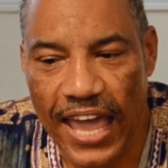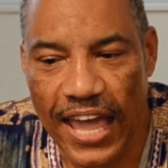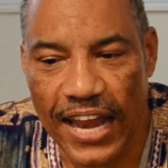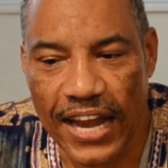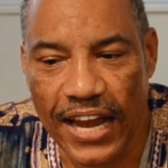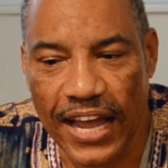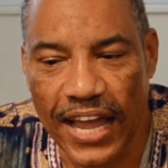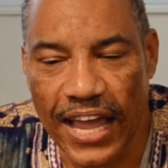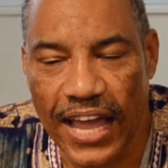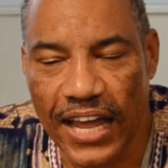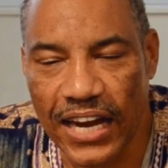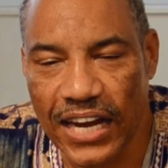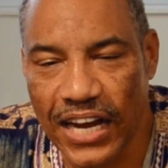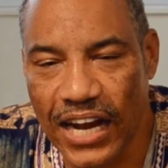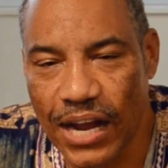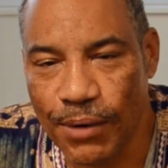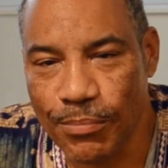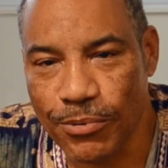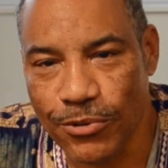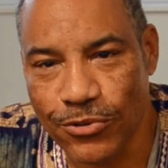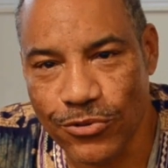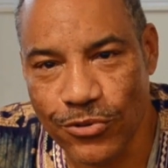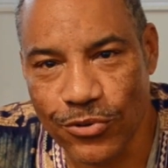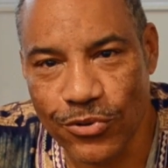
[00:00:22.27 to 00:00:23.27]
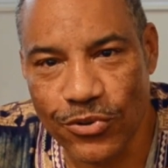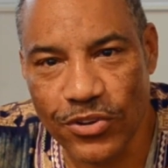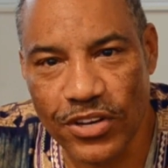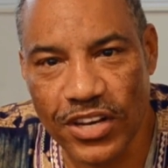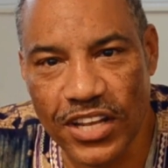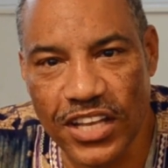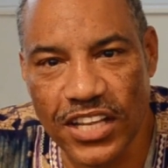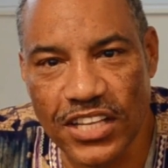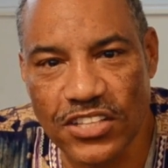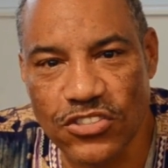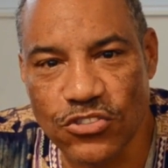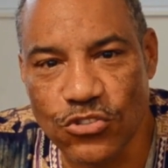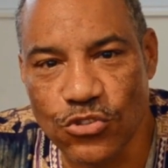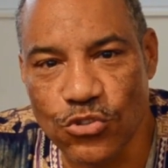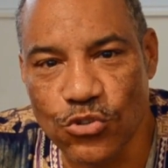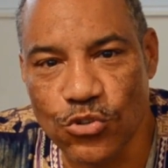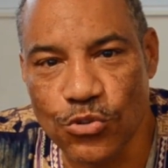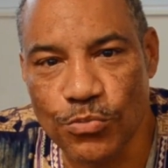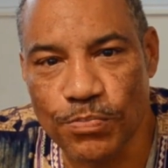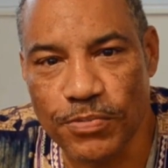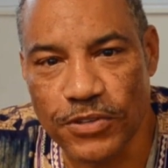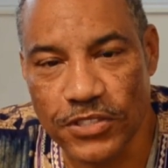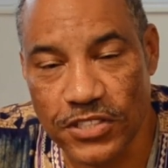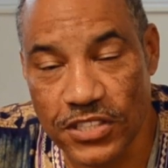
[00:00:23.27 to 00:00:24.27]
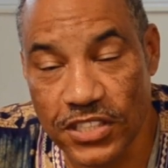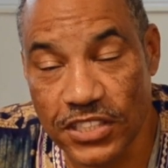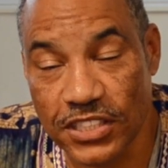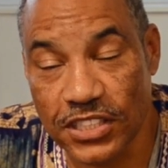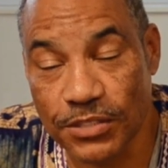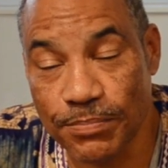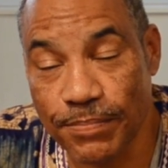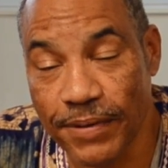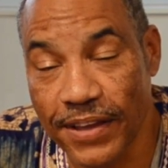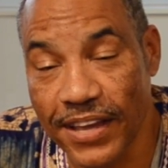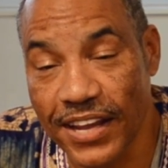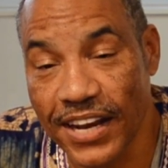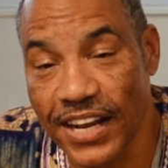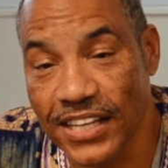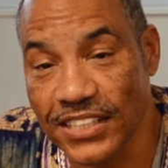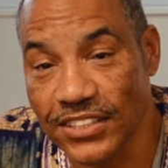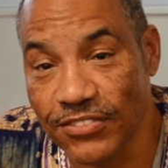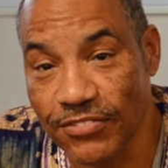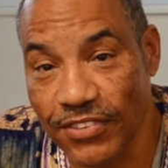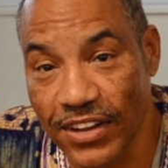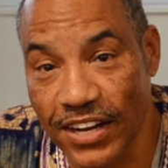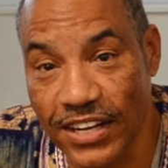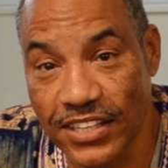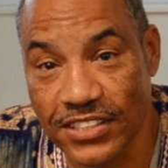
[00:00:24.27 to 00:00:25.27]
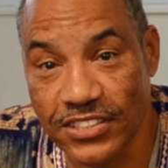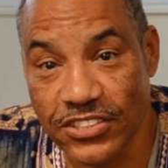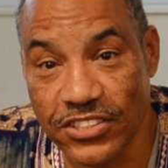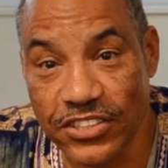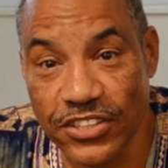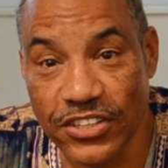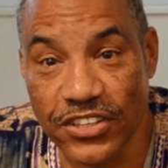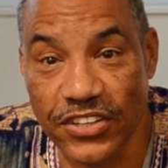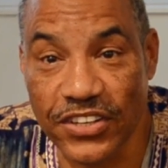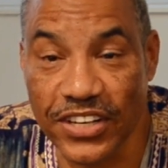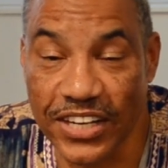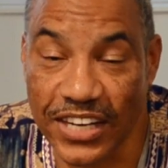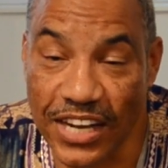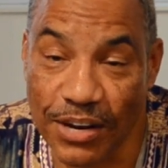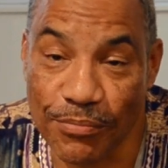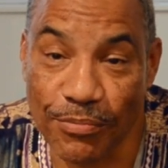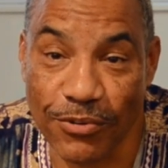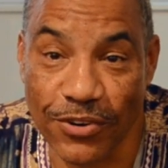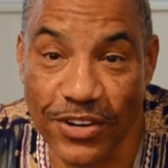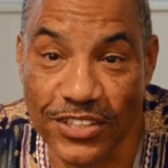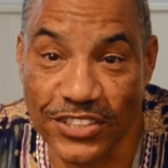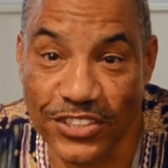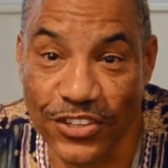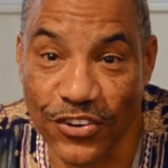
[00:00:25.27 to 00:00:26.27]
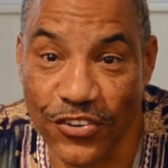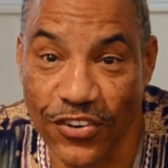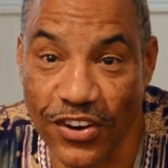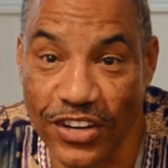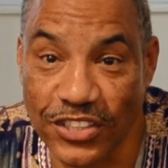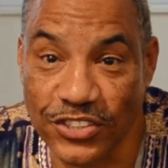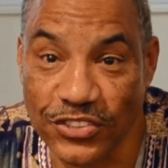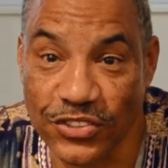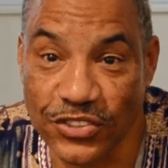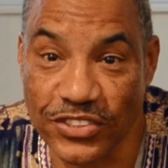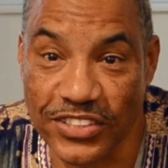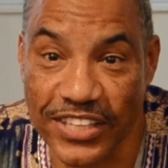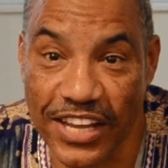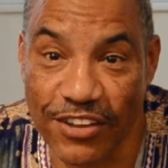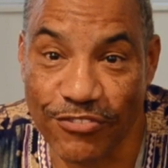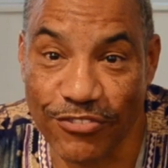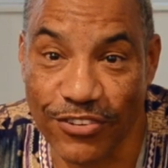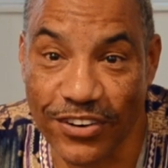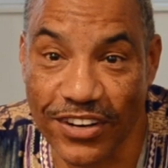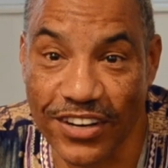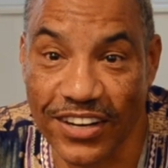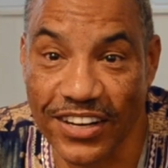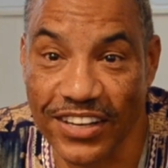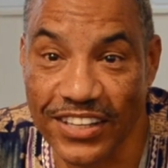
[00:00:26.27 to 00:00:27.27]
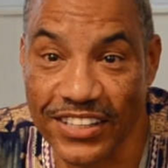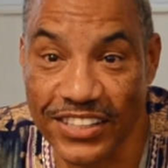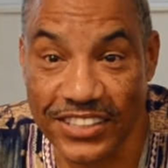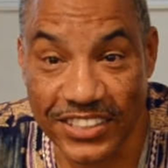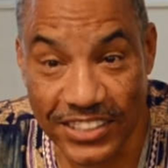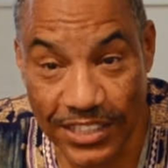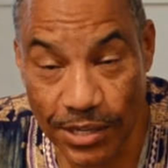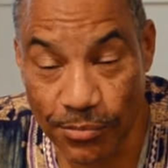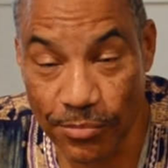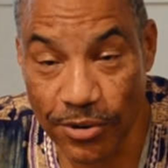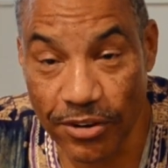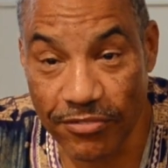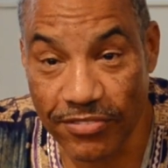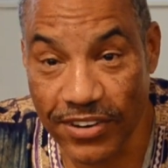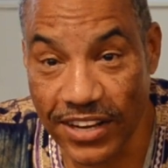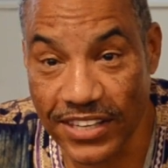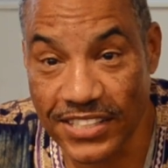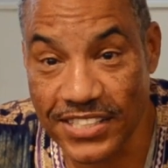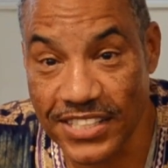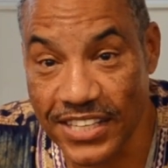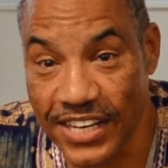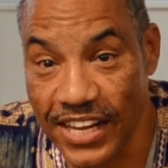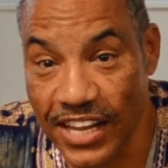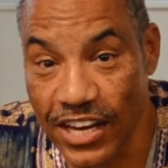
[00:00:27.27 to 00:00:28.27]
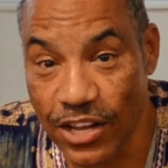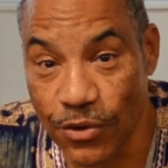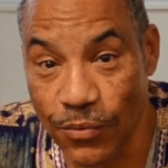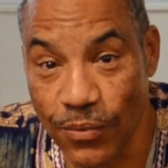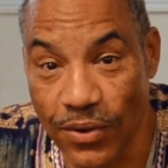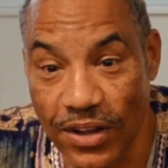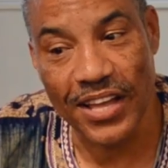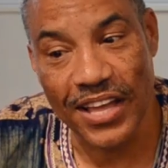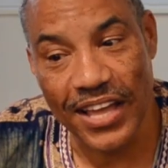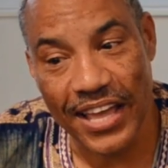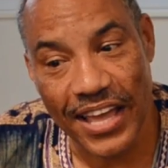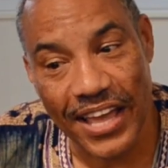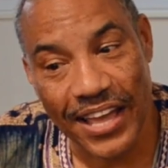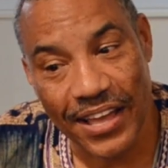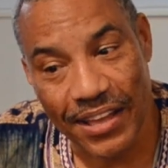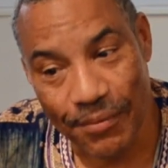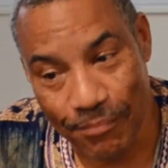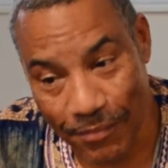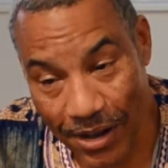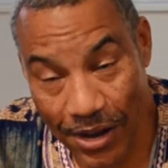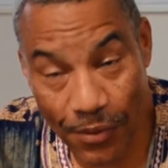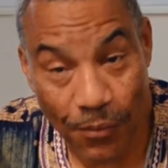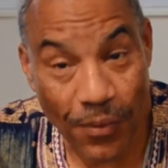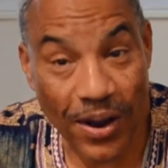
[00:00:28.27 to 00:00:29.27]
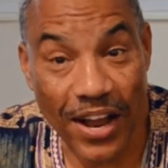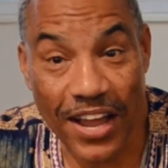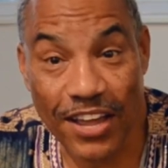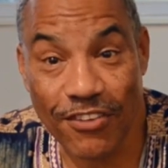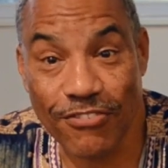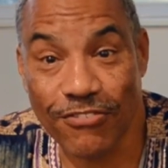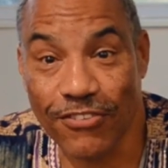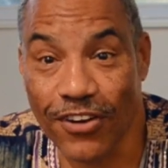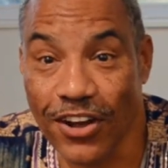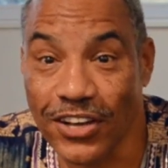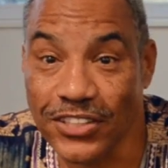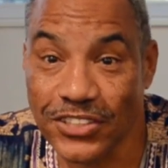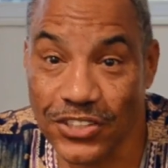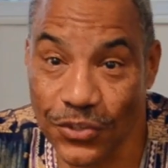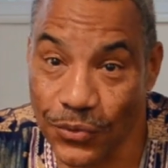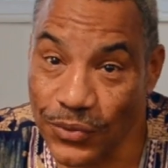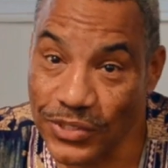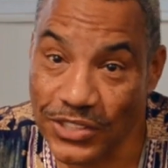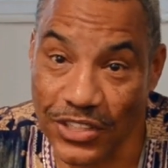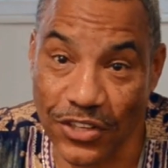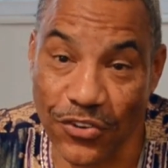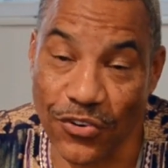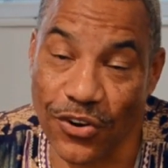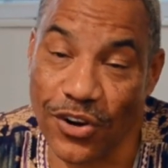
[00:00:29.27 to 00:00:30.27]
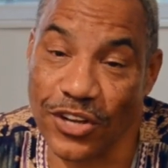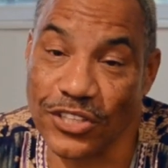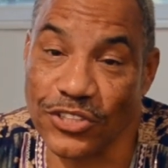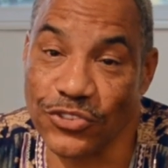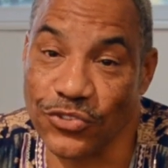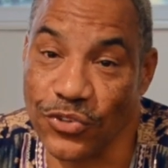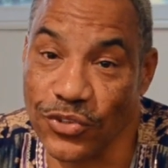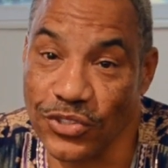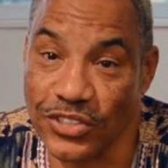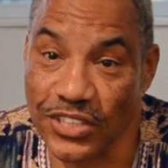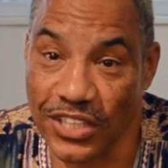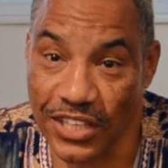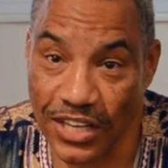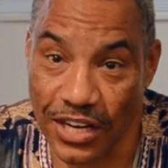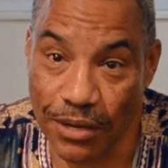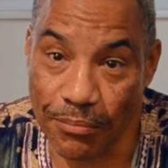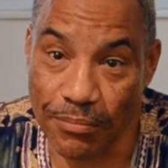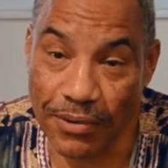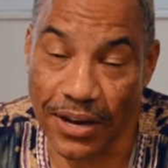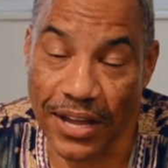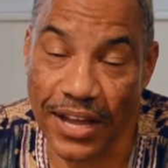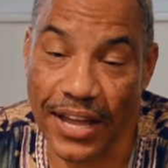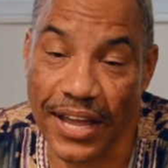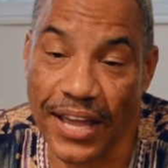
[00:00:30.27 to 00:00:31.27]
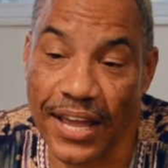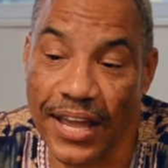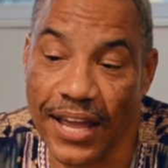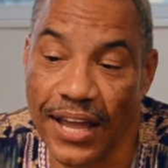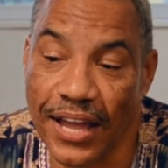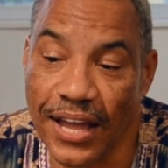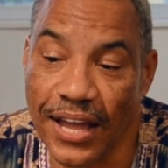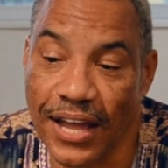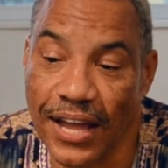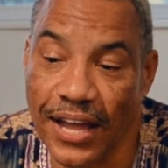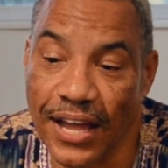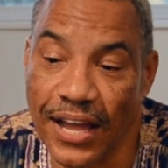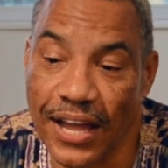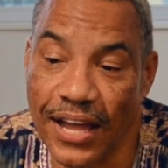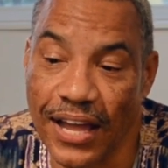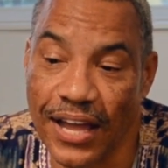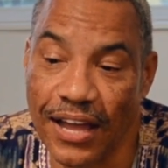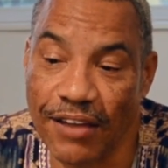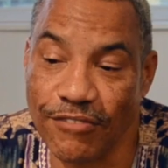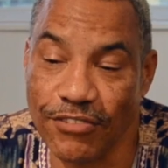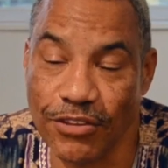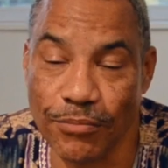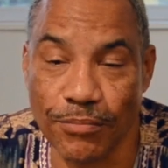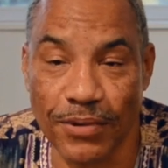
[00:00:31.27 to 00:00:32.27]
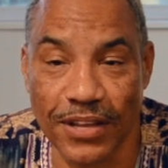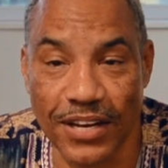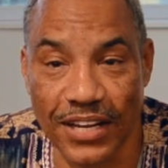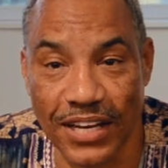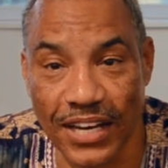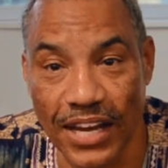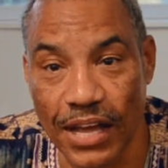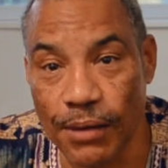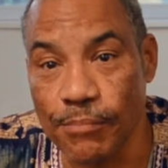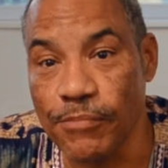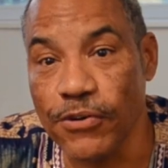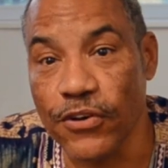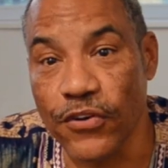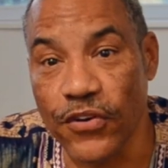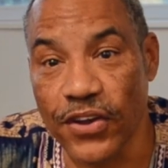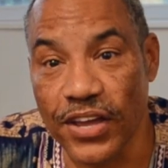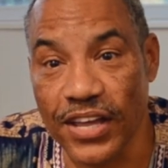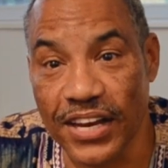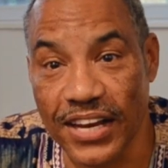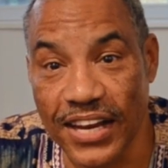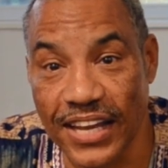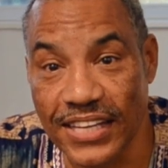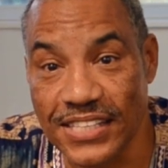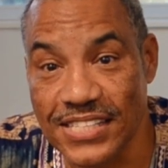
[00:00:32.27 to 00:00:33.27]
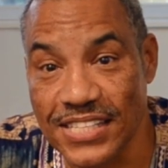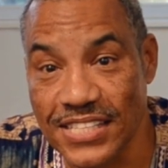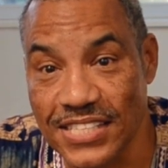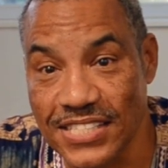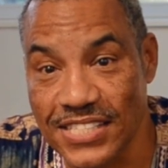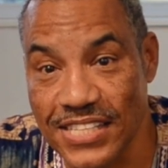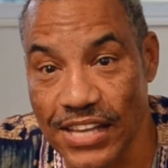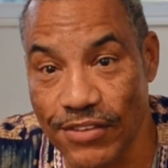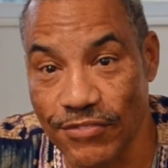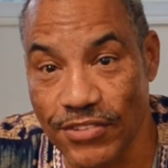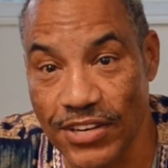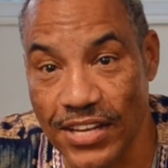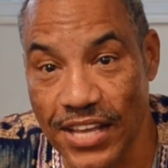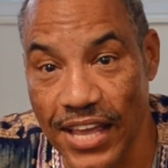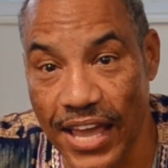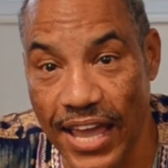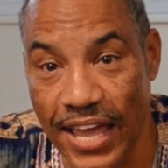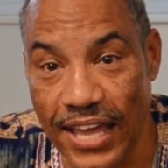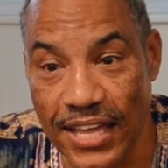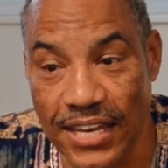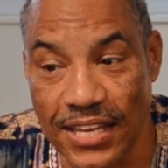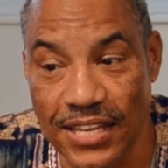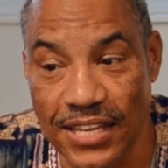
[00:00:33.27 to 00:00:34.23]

And I had an opportunity to participate as a volunteer in Operation Crossroads Africa in the summer of 1981. My wife also is a Crossroads alumni, uh, having been in Liberia in 1978.